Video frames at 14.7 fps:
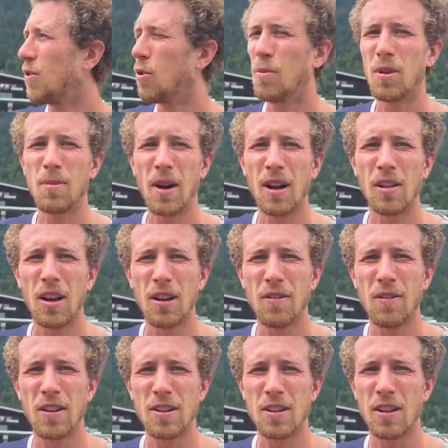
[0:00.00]
filming my
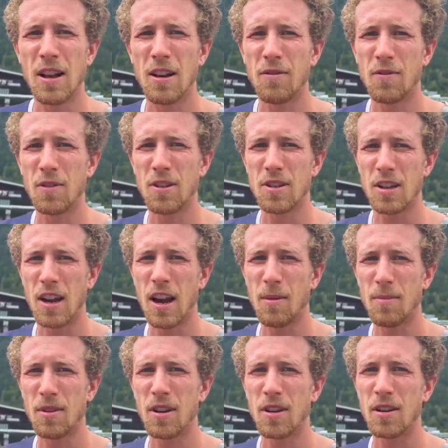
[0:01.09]
life has allowed for this to
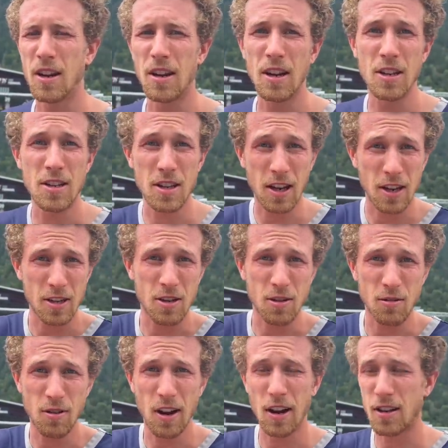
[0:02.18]
happen, and it is thanks to
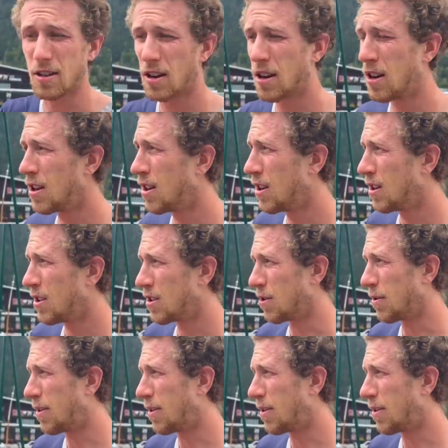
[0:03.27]
you guys. So